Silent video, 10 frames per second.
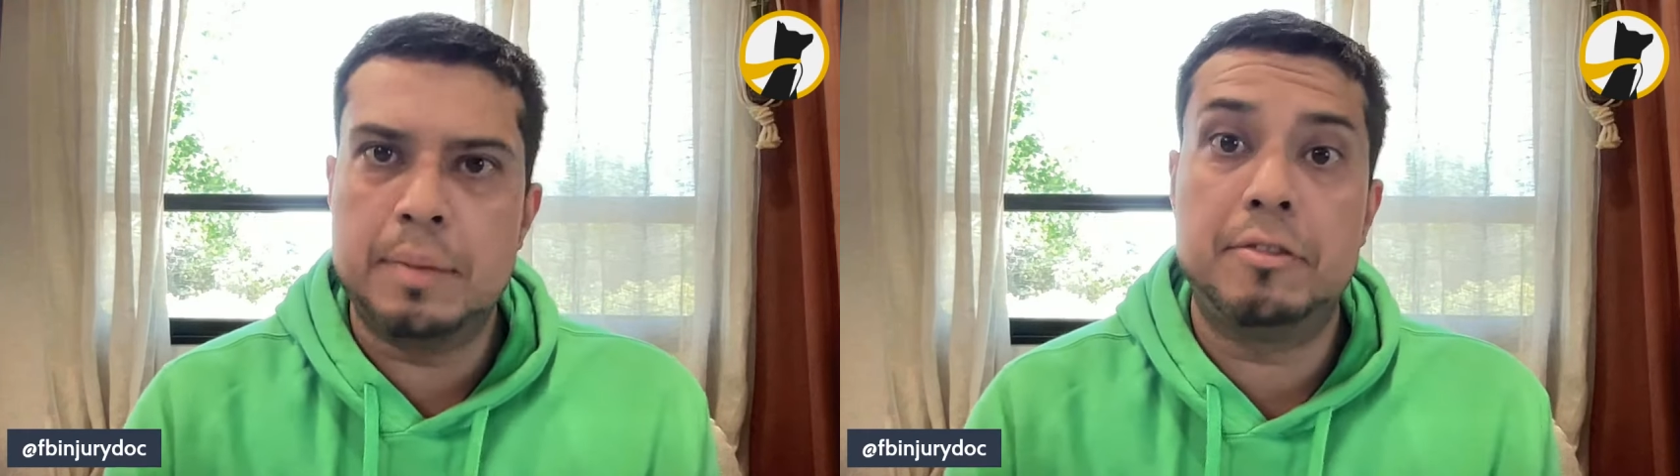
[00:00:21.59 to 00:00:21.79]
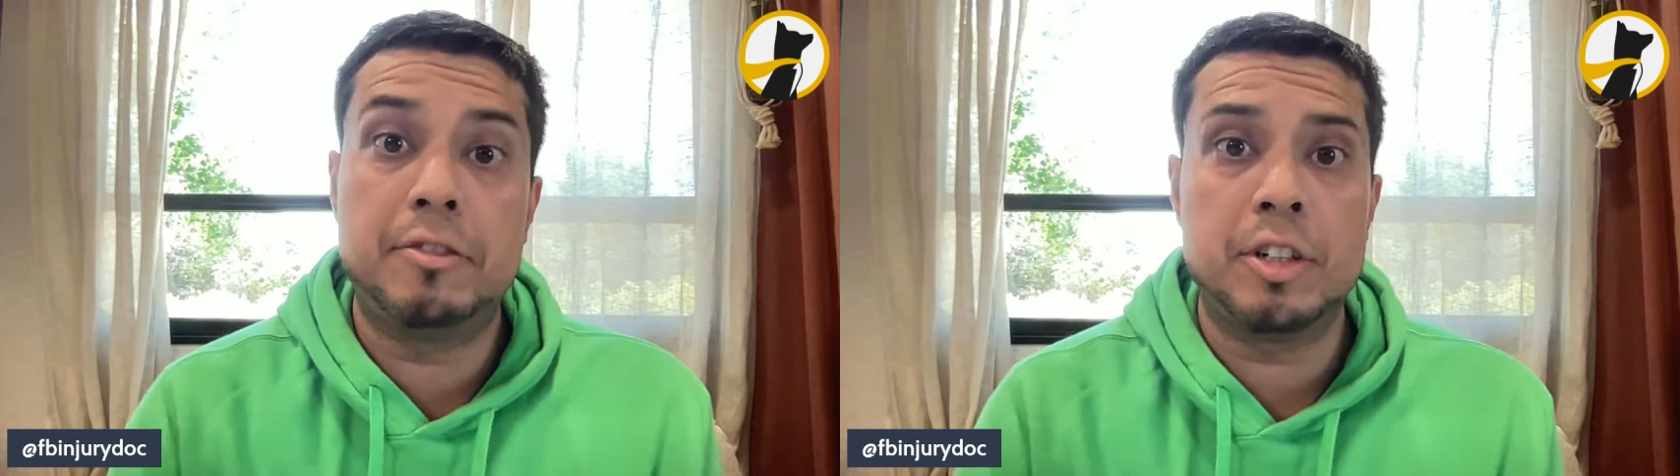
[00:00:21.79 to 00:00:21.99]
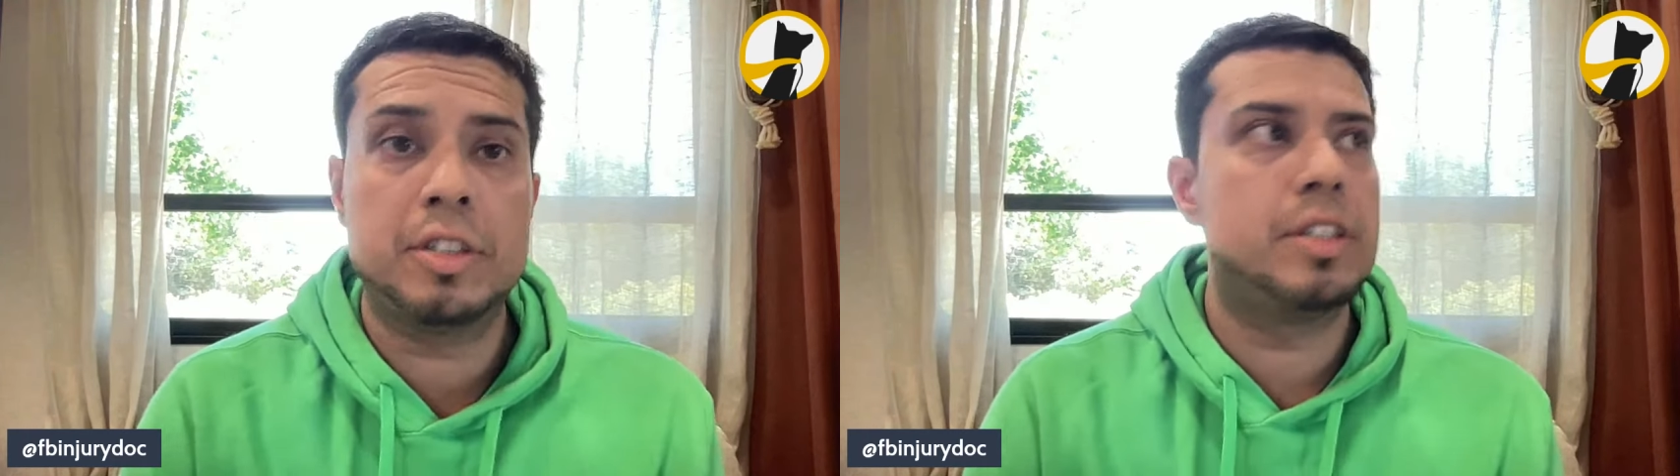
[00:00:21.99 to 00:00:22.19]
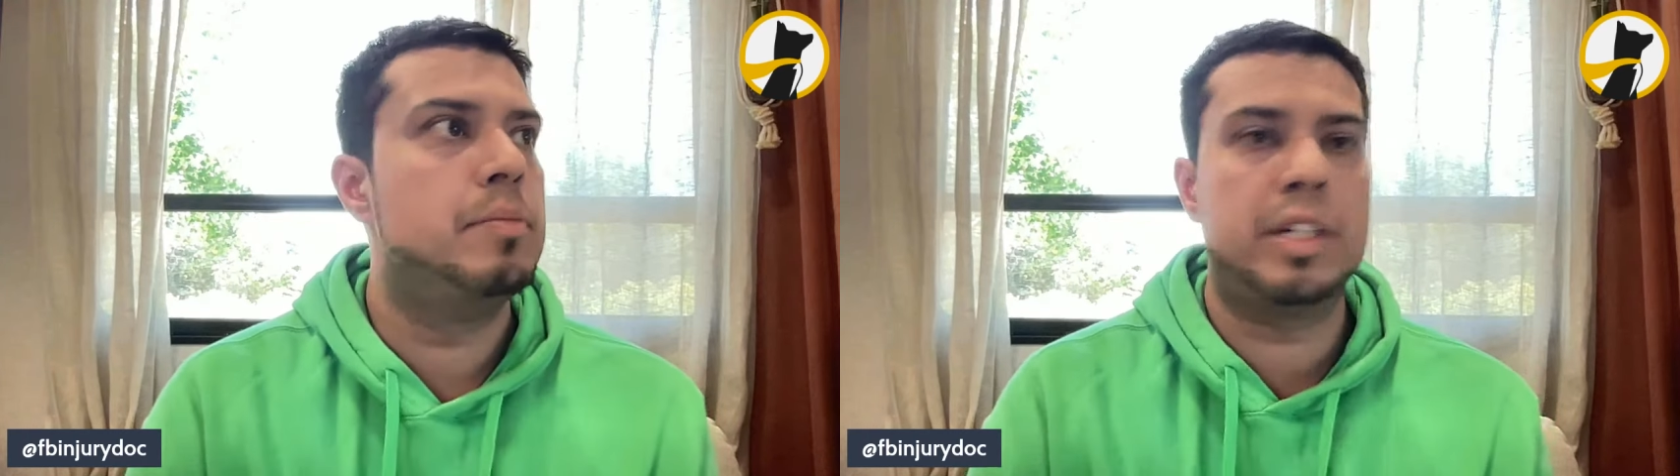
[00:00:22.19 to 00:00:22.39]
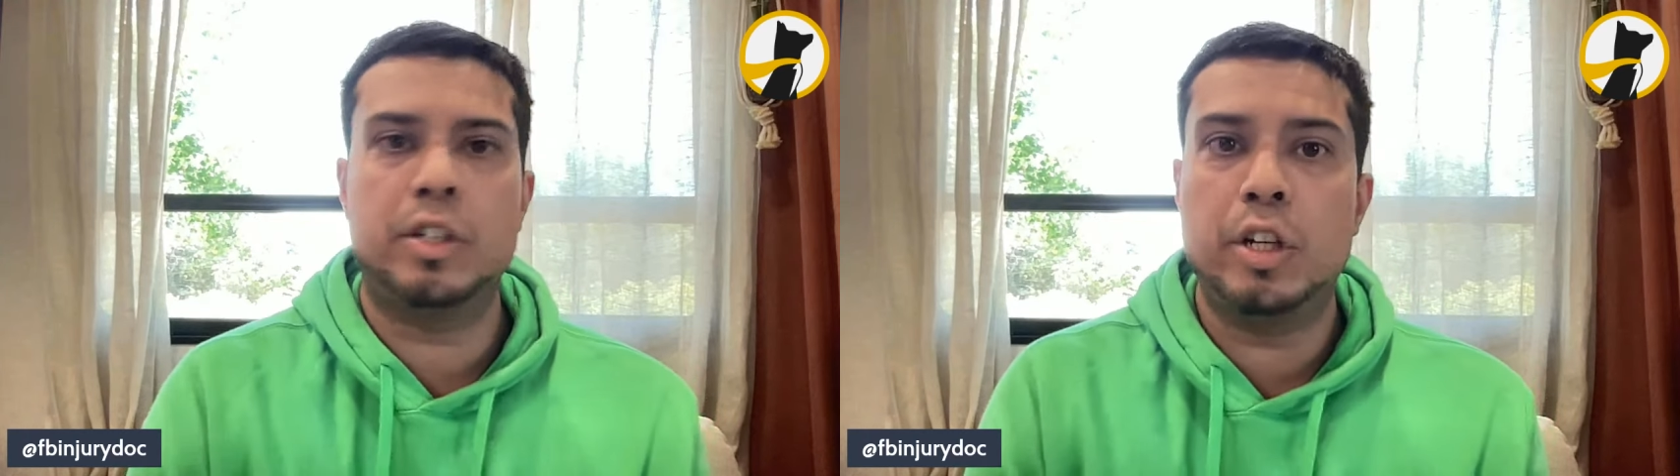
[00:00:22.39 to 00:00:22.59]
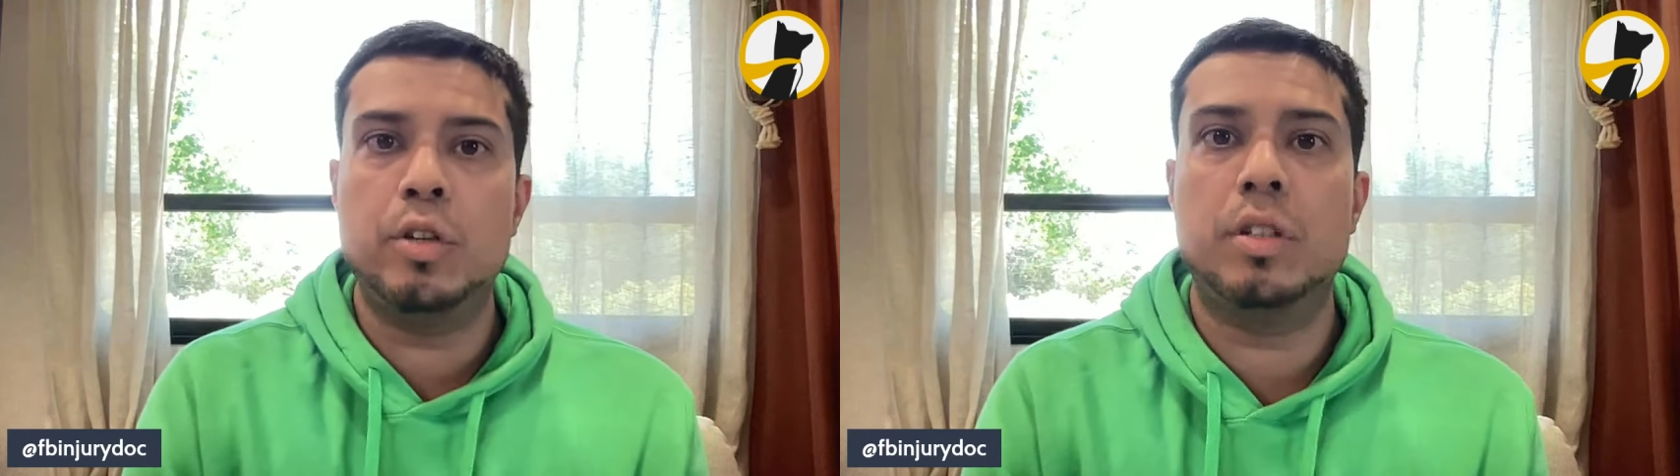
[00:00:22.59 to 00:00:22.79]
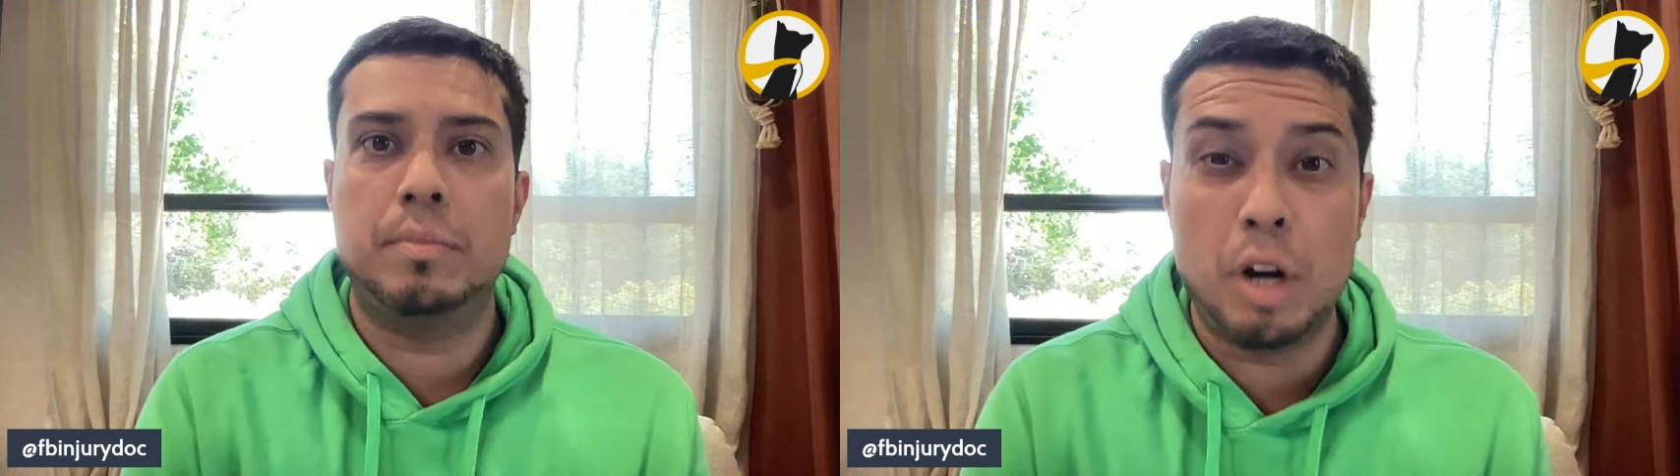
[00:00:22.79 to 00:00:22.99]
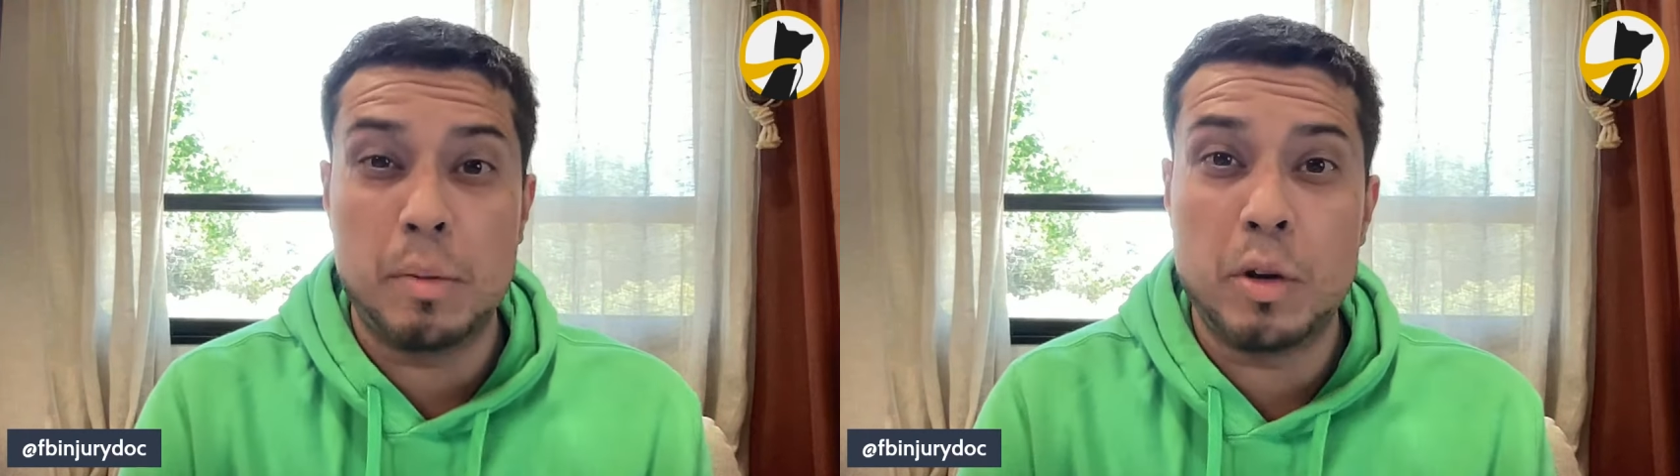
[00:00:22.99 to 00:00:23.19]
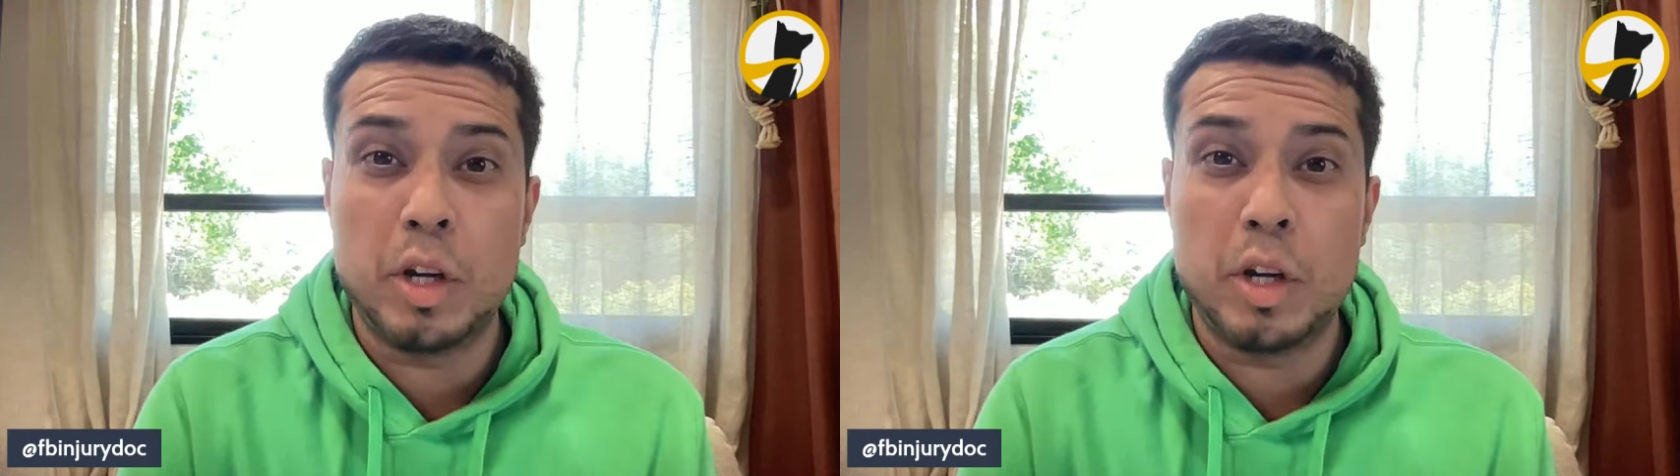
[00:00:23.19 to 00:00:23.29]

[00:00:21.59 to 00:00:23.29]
But first, make sure you're using promo